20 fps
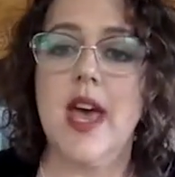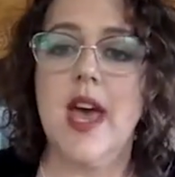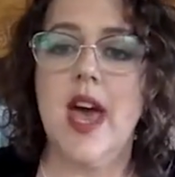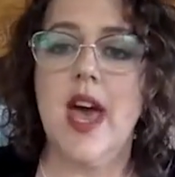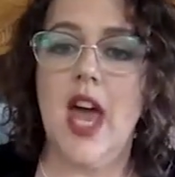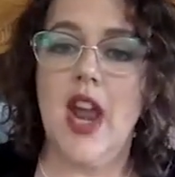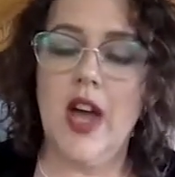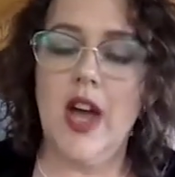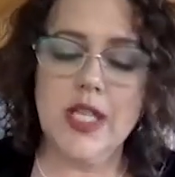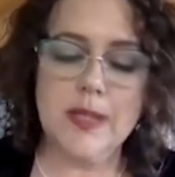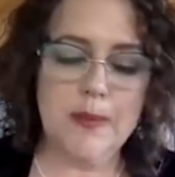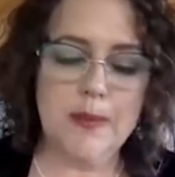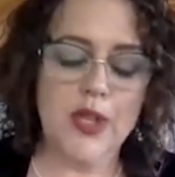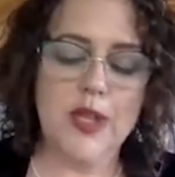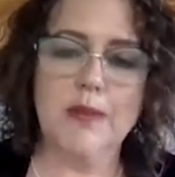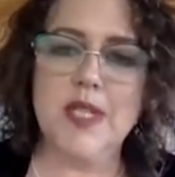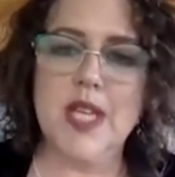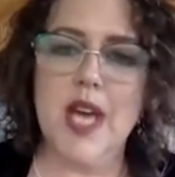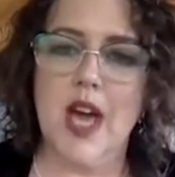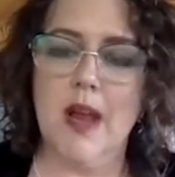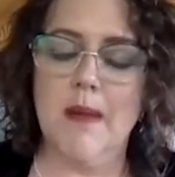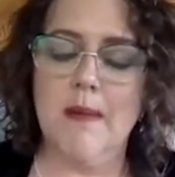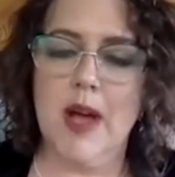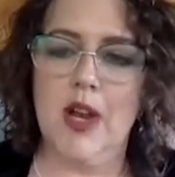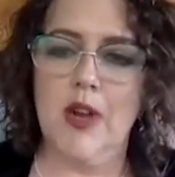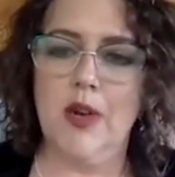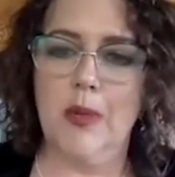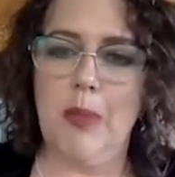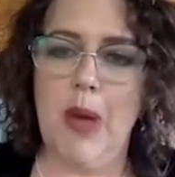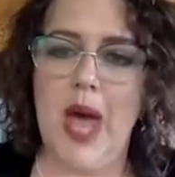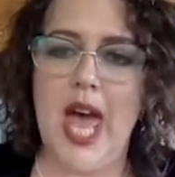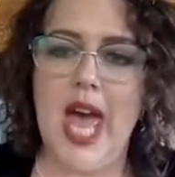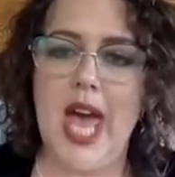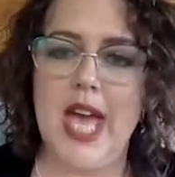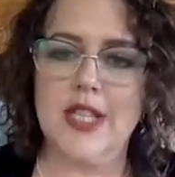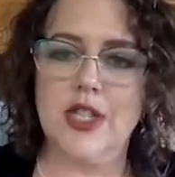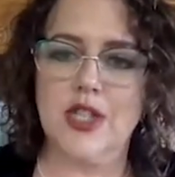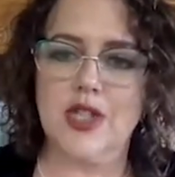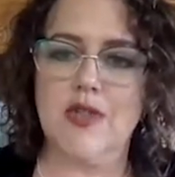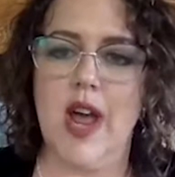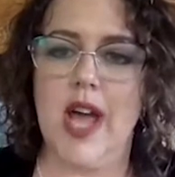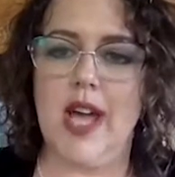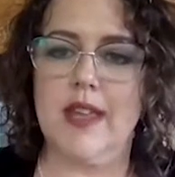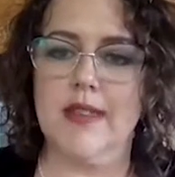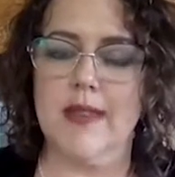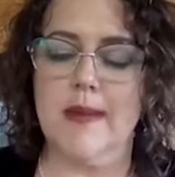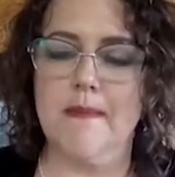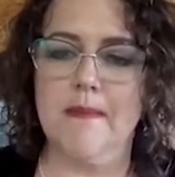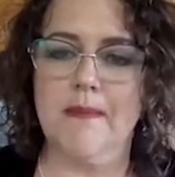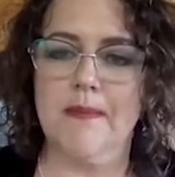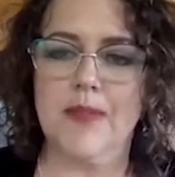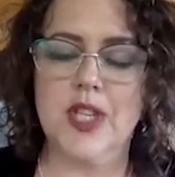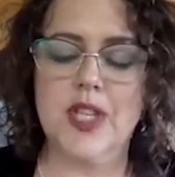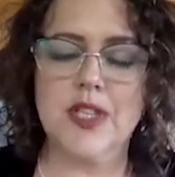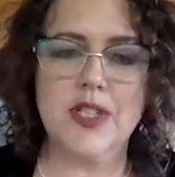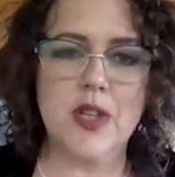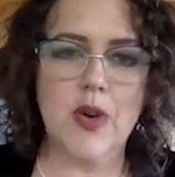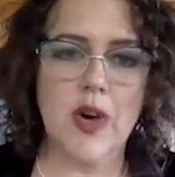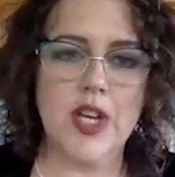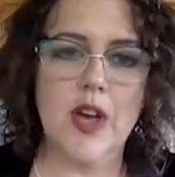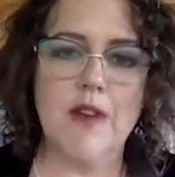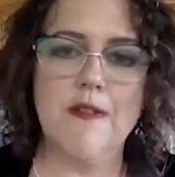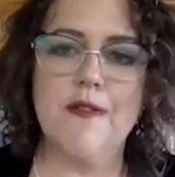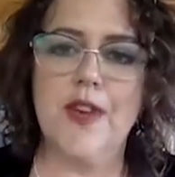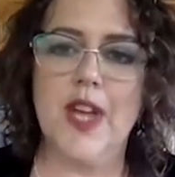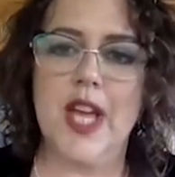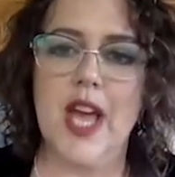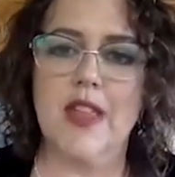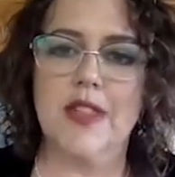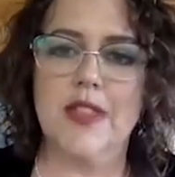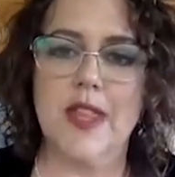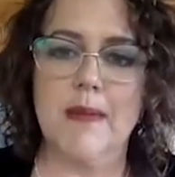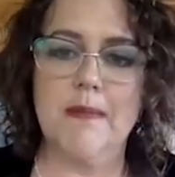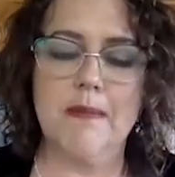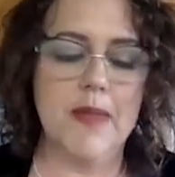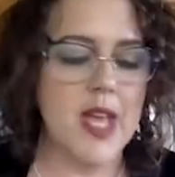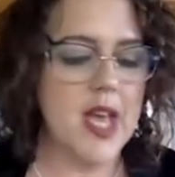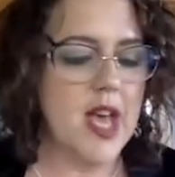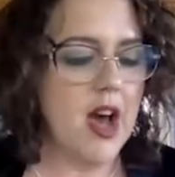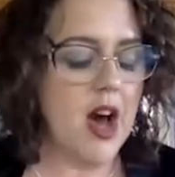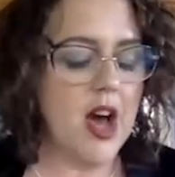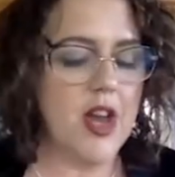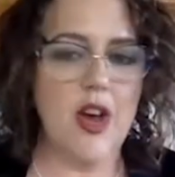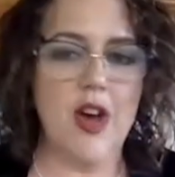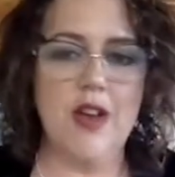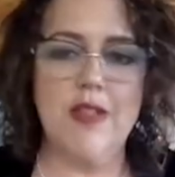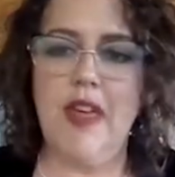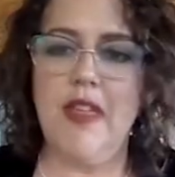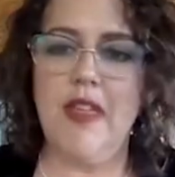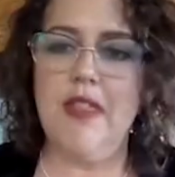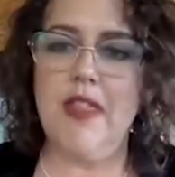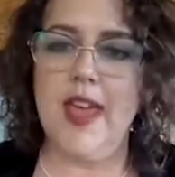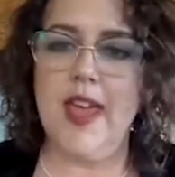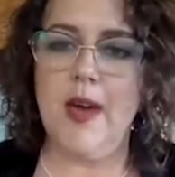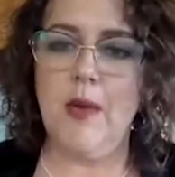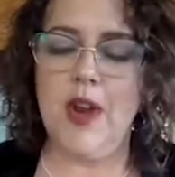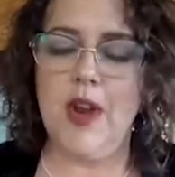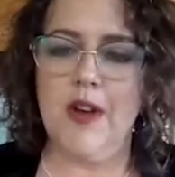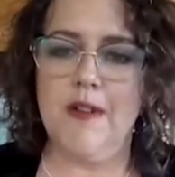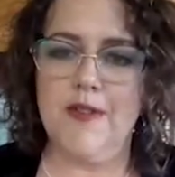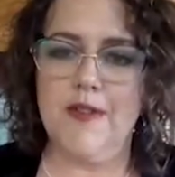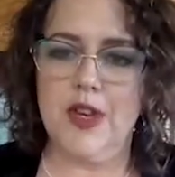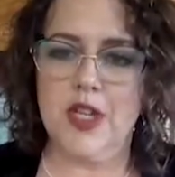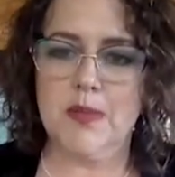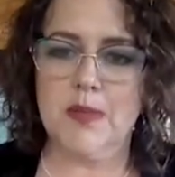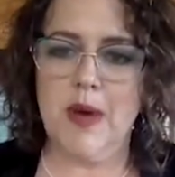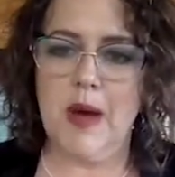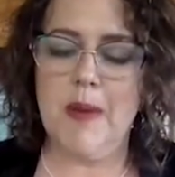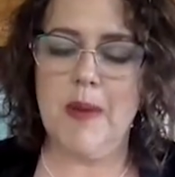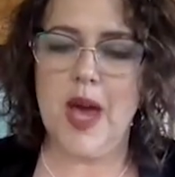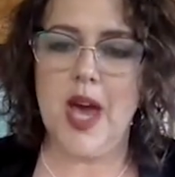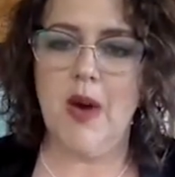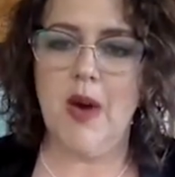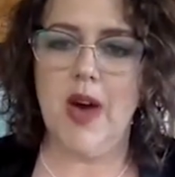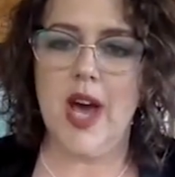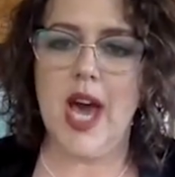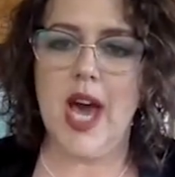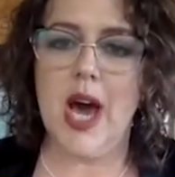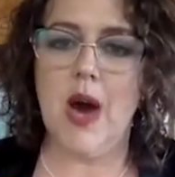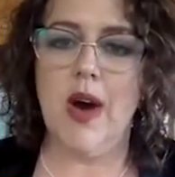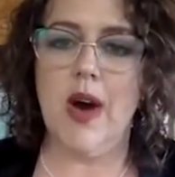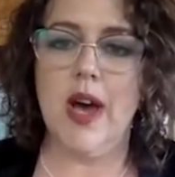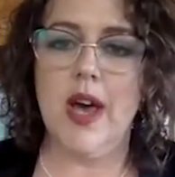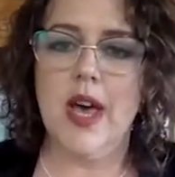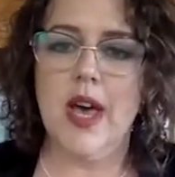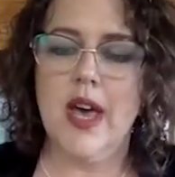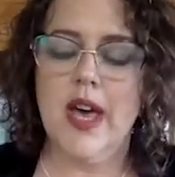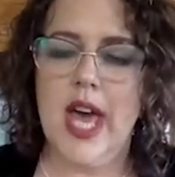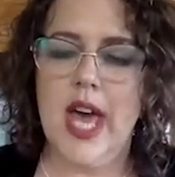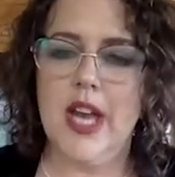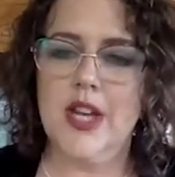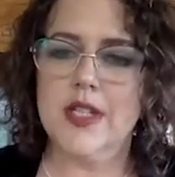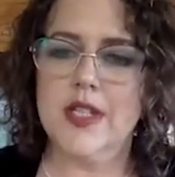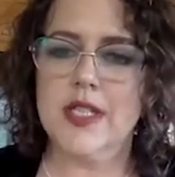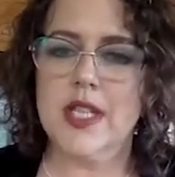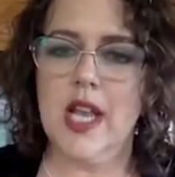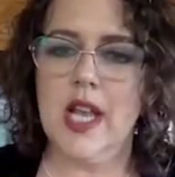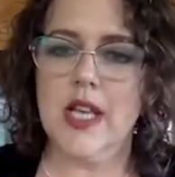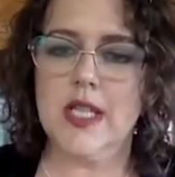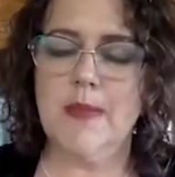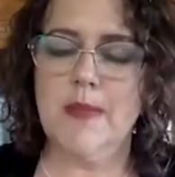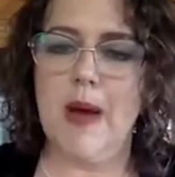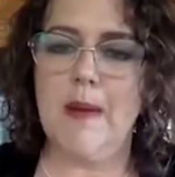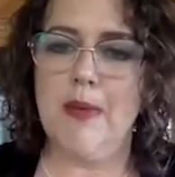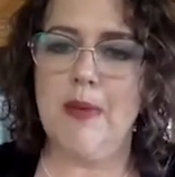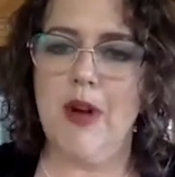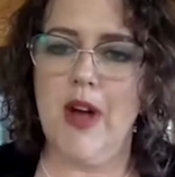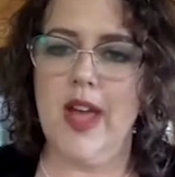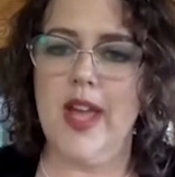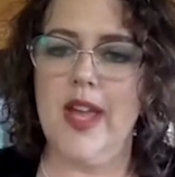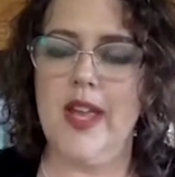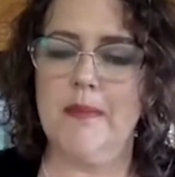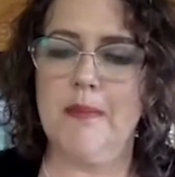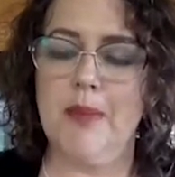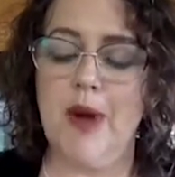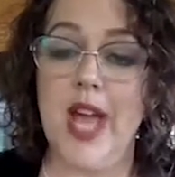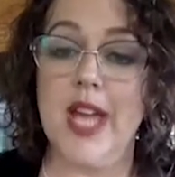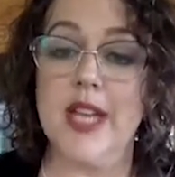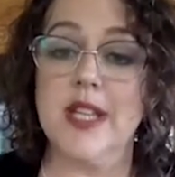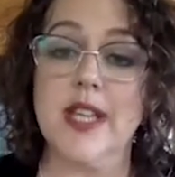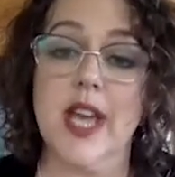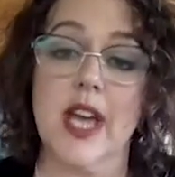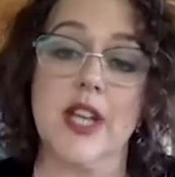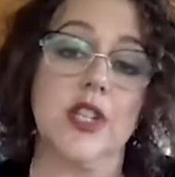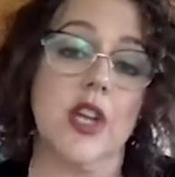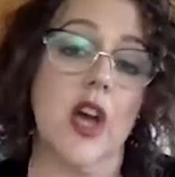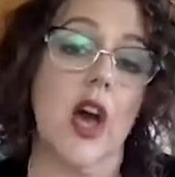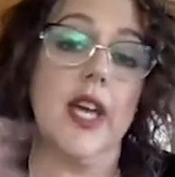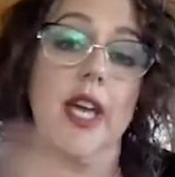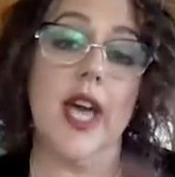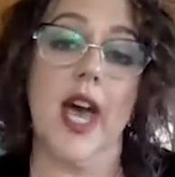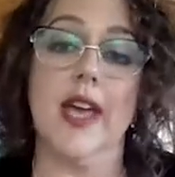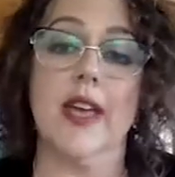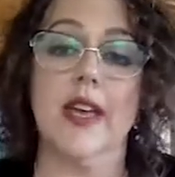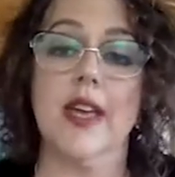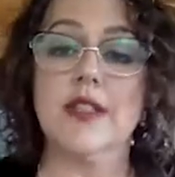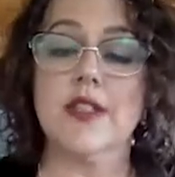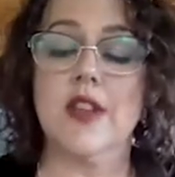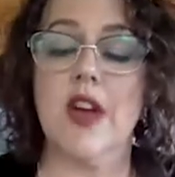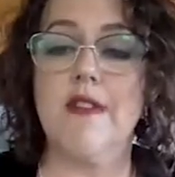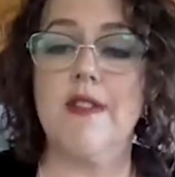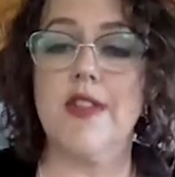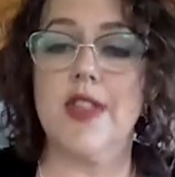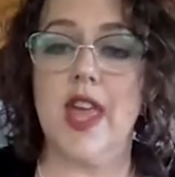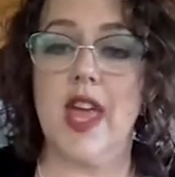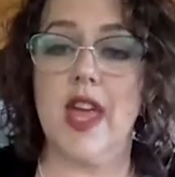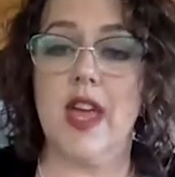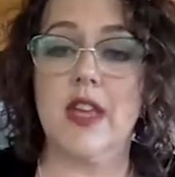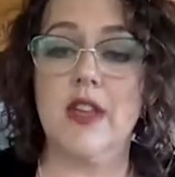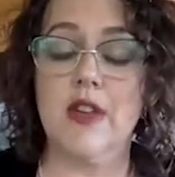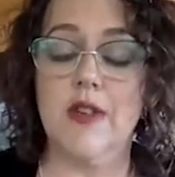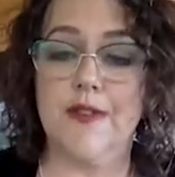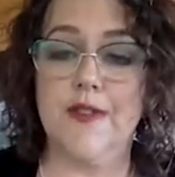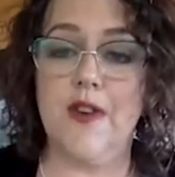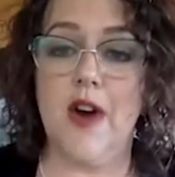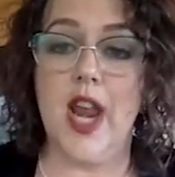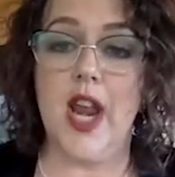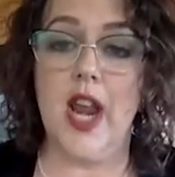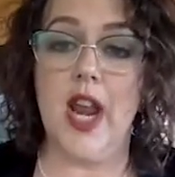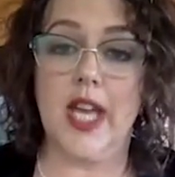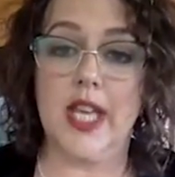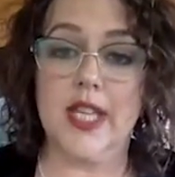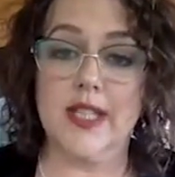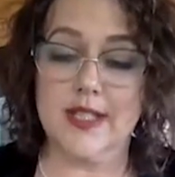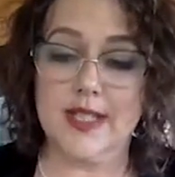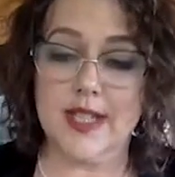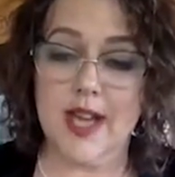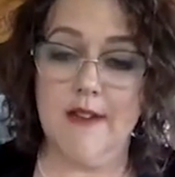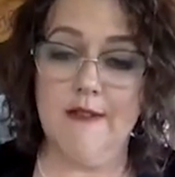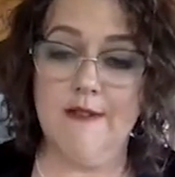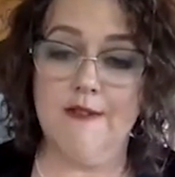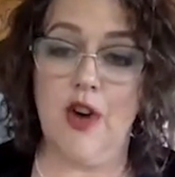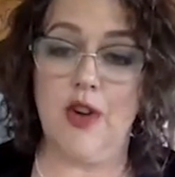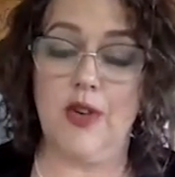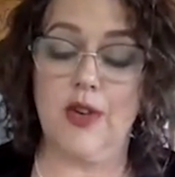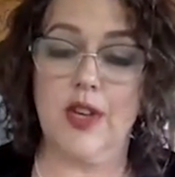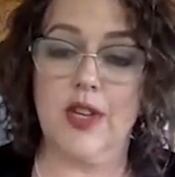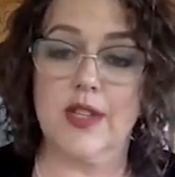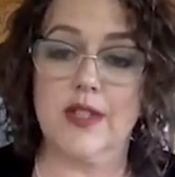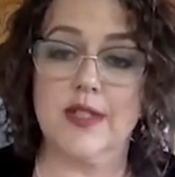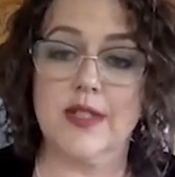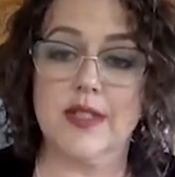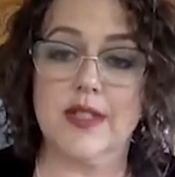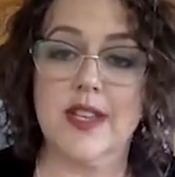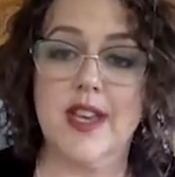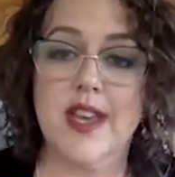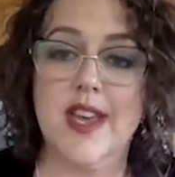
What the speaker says: And I just put them down on my little pad to track them, just so I don't forget them. I know they're there when I finish my power hour, and it just allows my brain to actually go, okay, it's over there, you're fine, and I can stay focused.